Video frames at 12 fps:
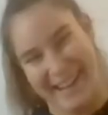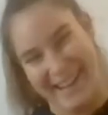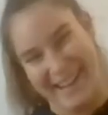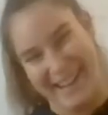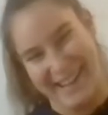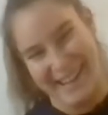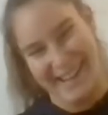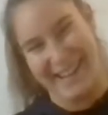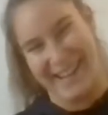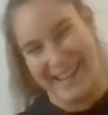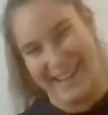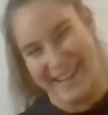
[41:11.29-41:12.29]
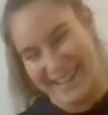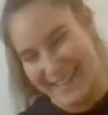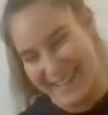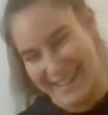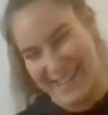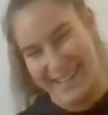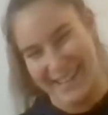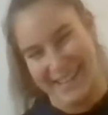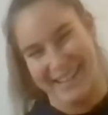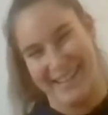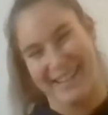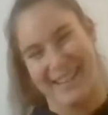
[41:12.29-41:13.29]

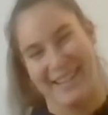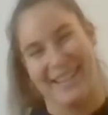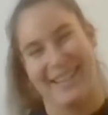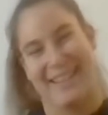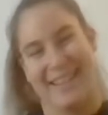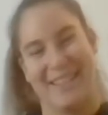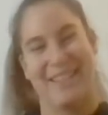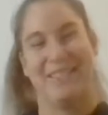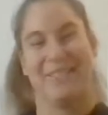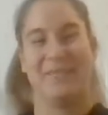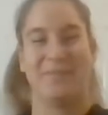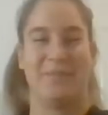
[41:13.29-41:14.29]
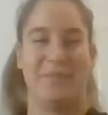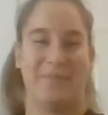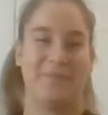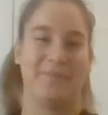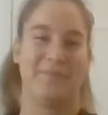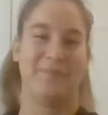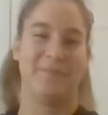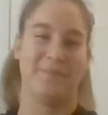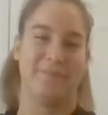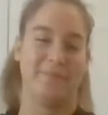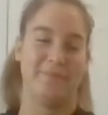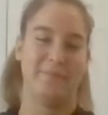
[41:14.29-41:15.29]

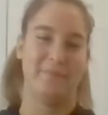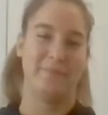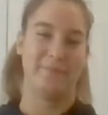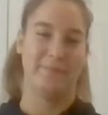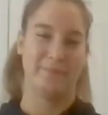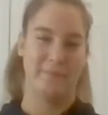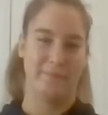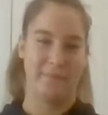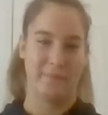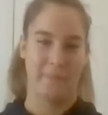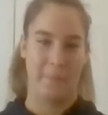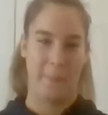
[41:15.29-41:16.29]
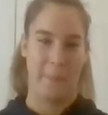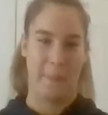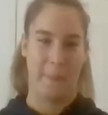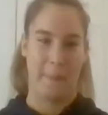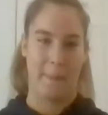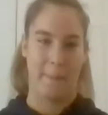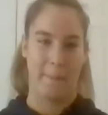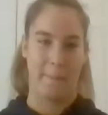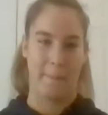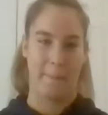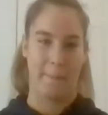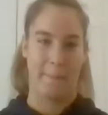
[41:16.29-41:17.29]

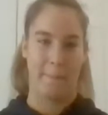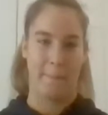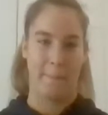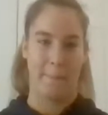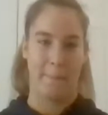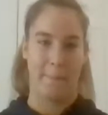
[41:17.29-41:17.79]
[no speech]